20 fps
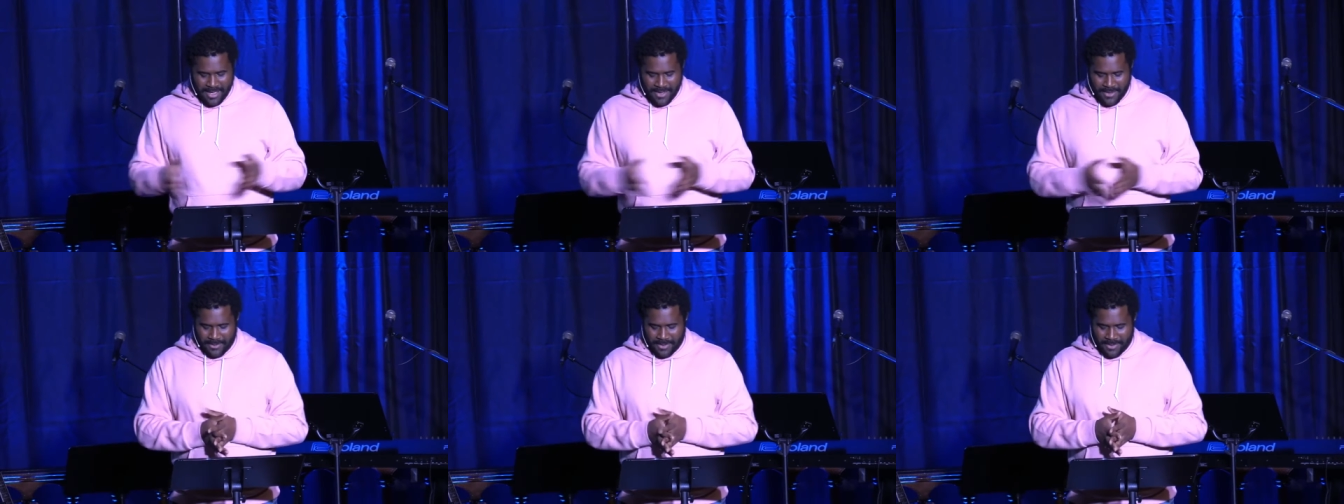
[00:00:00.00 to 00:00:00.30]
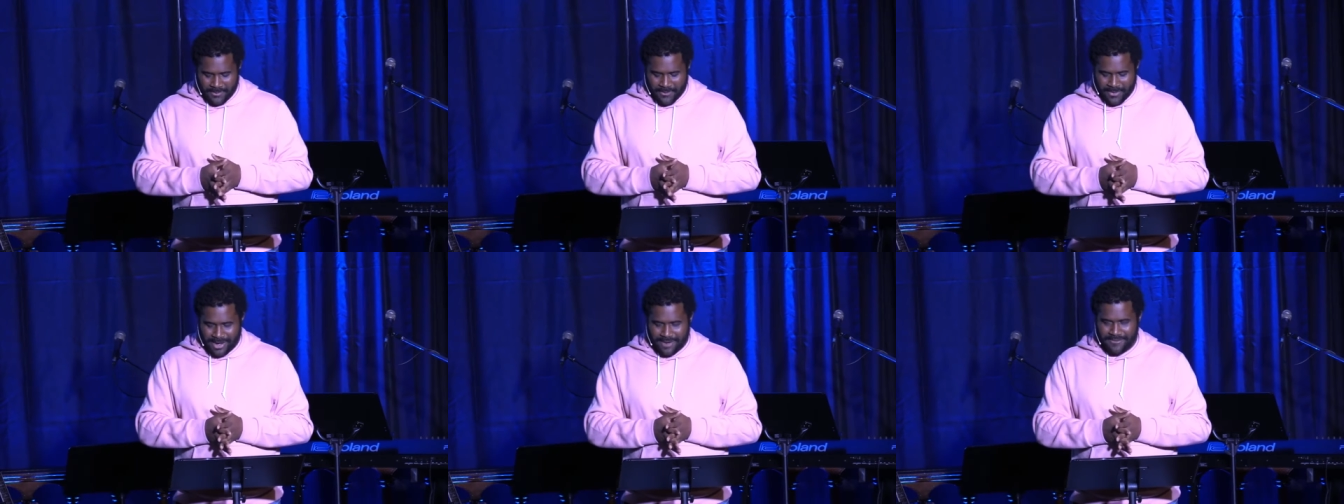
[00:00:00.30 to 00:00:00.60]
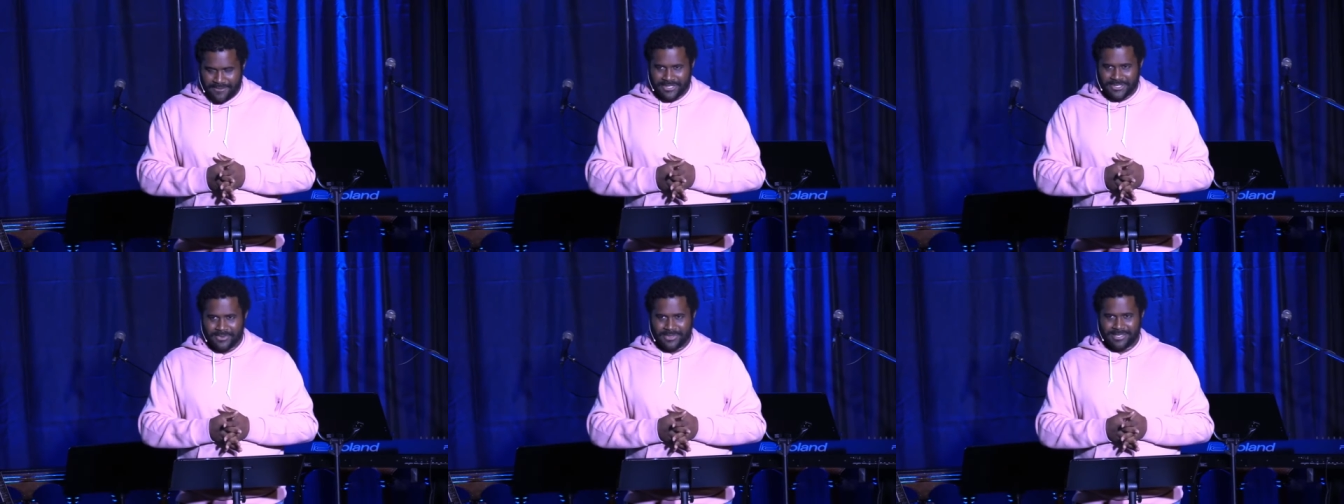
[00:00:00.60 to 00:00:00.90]
Well, one
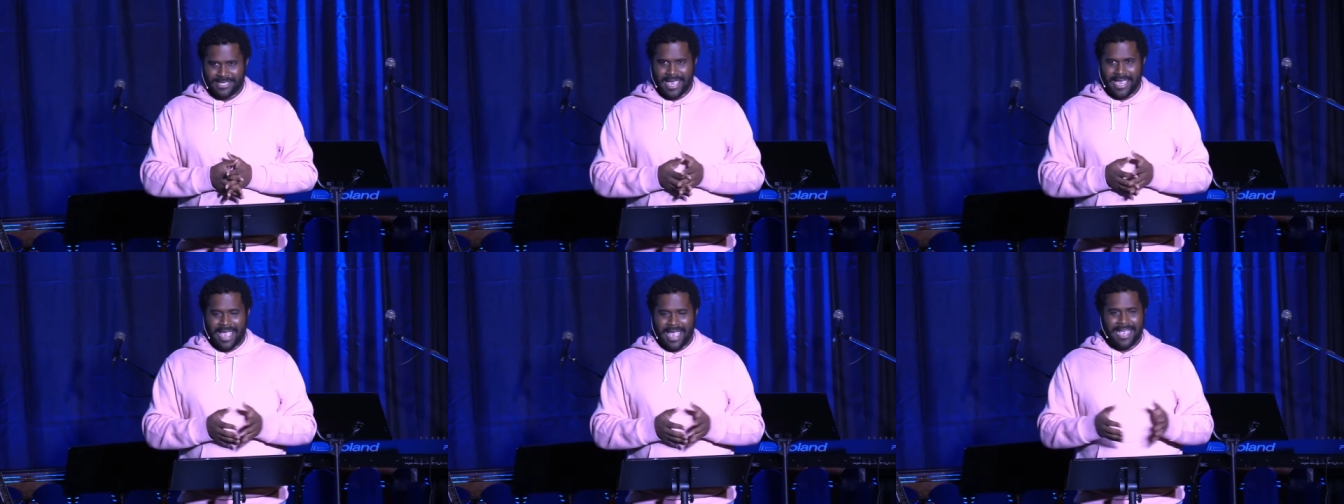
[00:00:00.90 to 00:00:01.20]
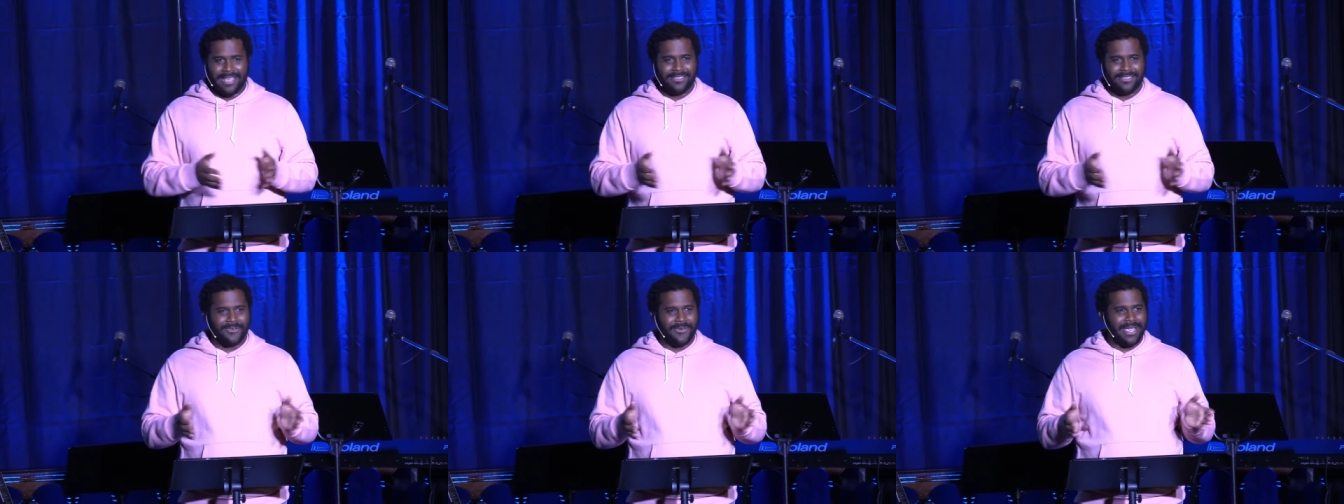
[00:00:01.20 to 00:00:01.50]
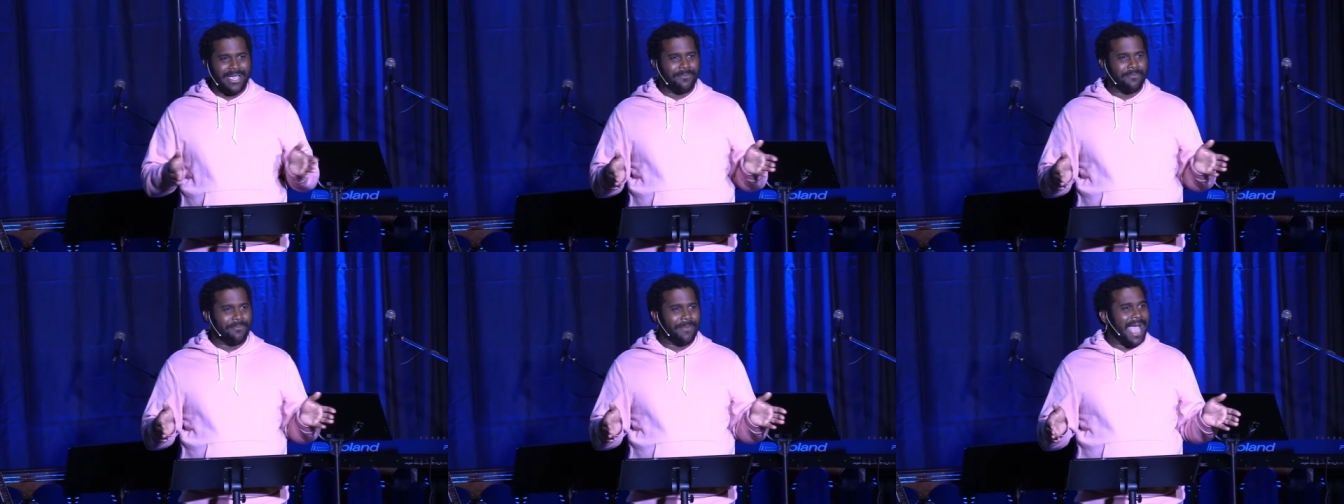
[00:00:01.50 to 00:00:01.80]
of this was a eighth
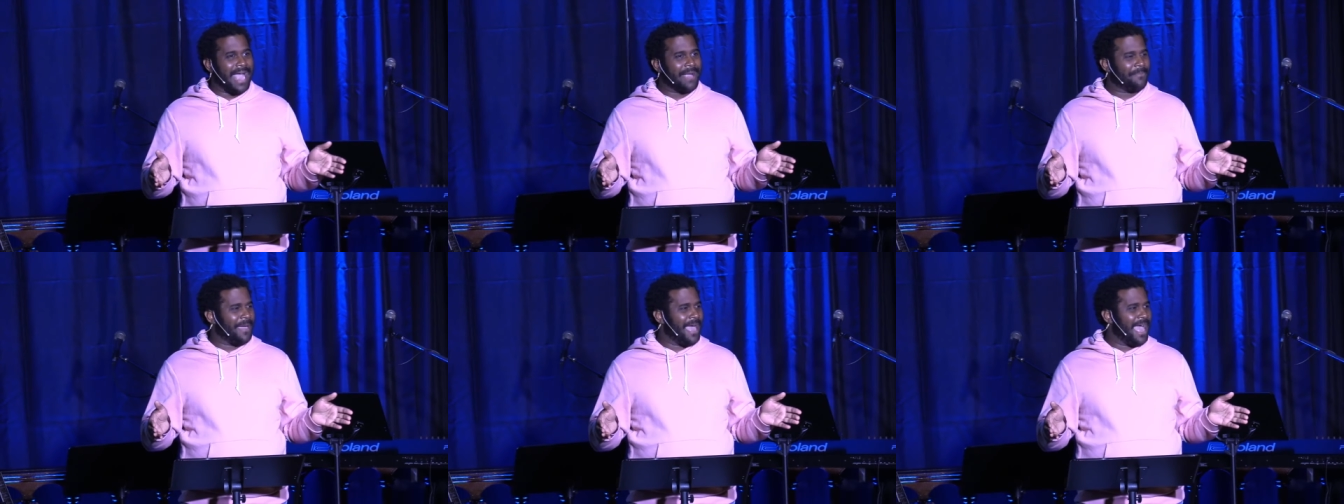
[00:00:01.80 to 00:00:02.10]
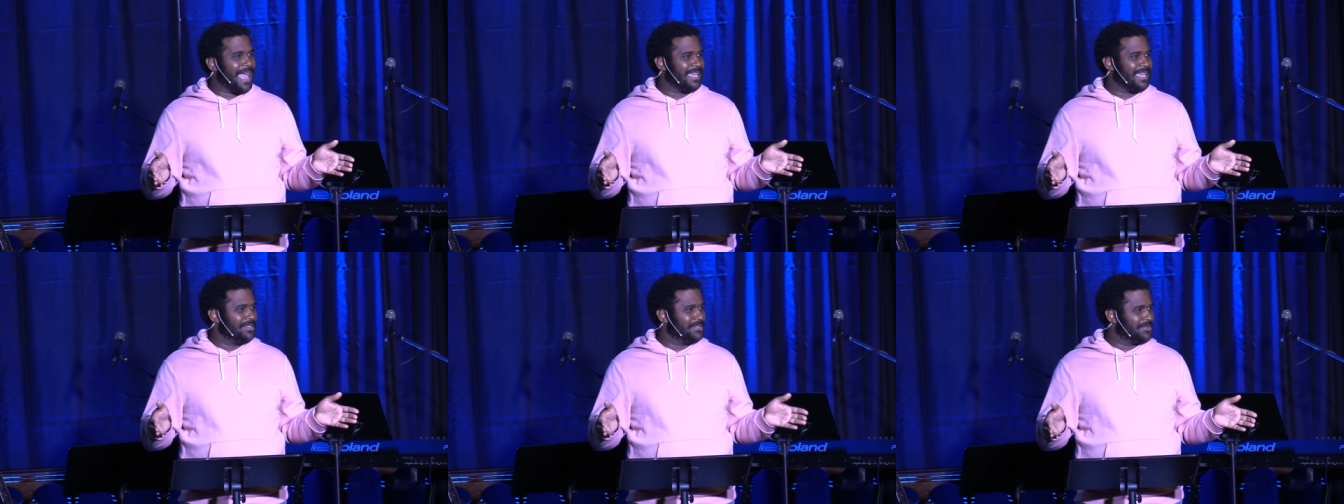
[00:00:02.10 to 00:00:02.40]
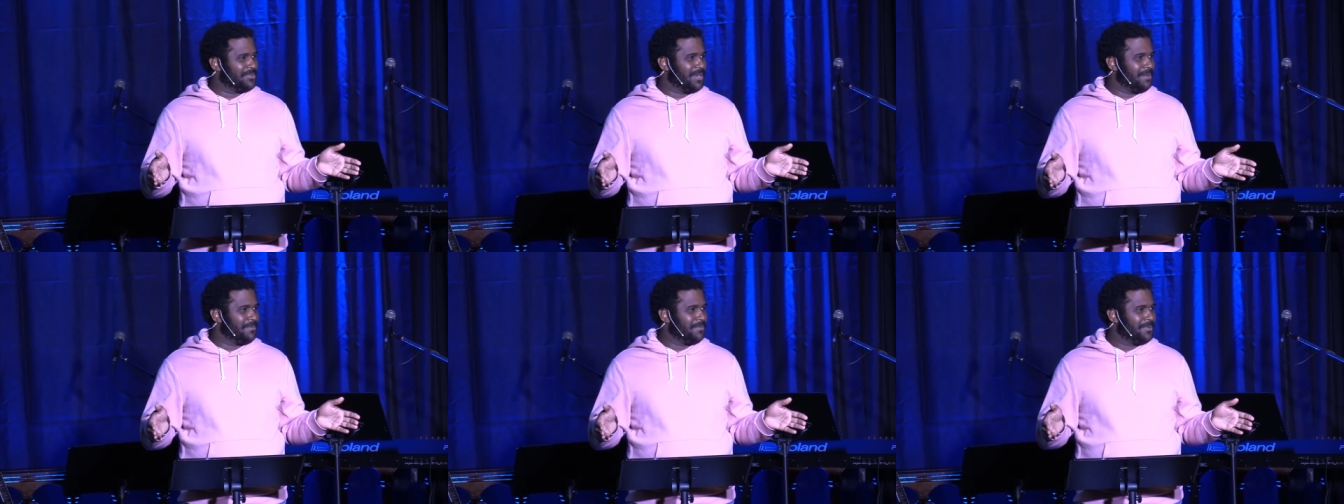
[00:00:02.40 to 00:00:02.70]
grade backpacking
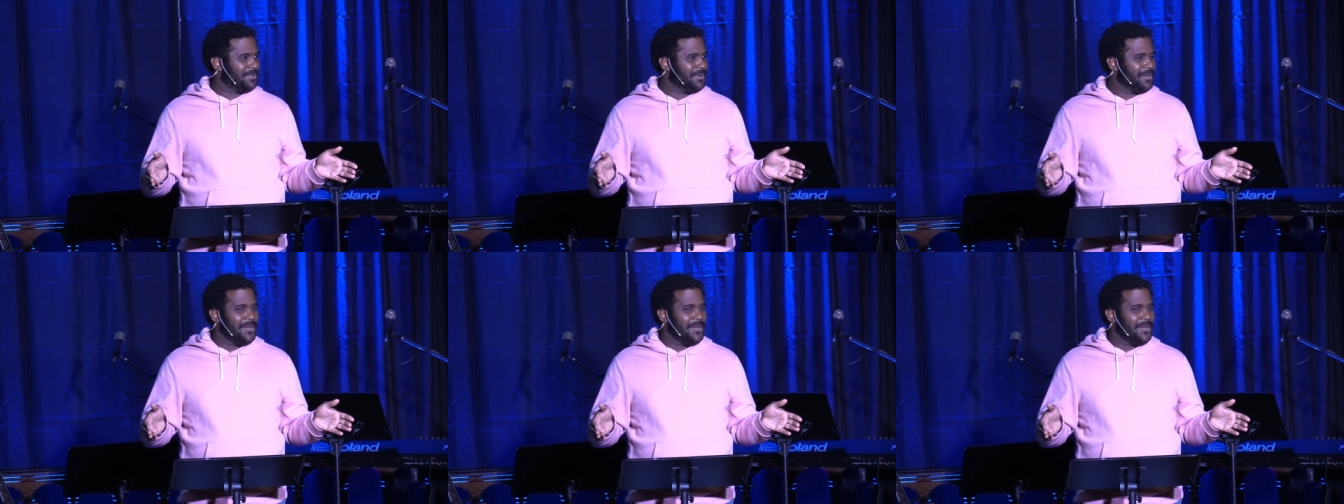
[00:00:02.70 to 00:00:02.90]
trip.